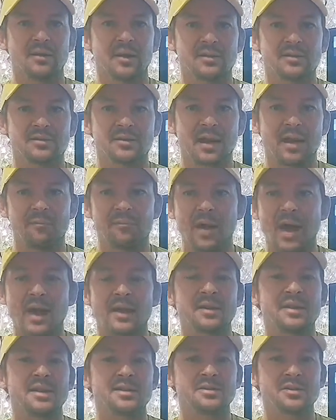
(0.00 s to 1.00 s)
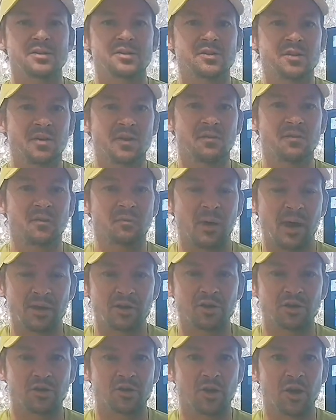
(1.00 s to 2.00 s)
That's unnecessary
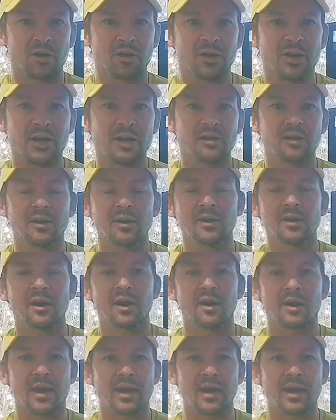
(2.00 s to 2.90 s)
information you don't need.